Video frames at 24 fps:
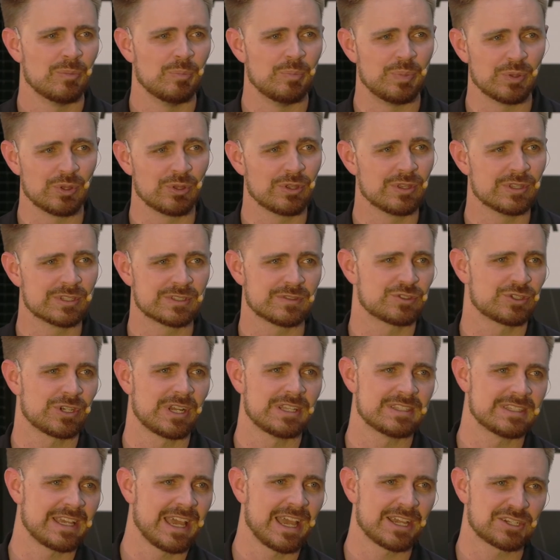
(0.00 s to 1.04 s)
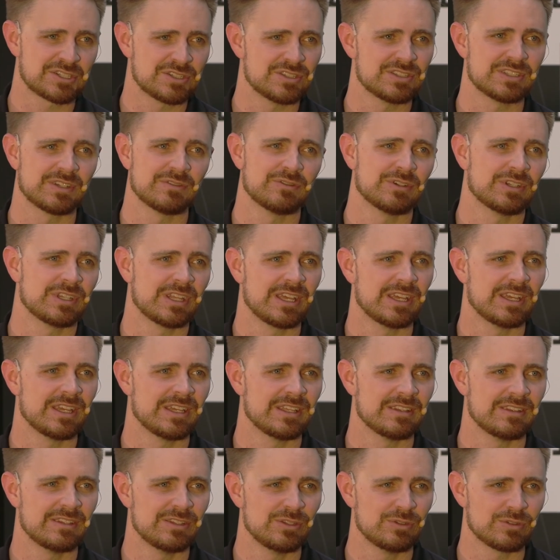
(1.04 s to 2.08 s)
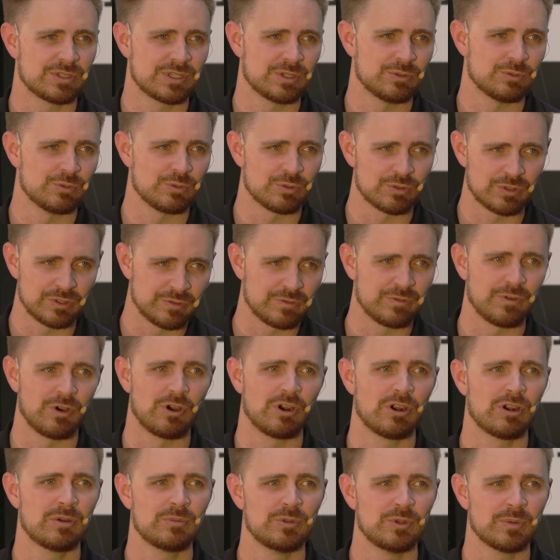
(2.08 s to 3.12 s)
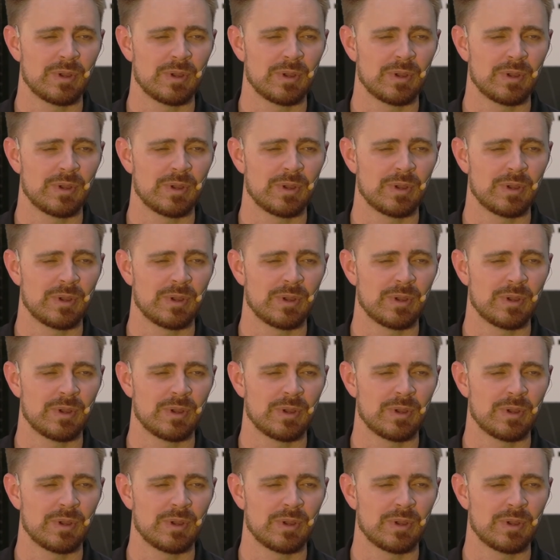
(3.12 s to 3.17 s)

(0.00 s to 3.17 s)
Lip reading: billions of transactions every day that you can really farm.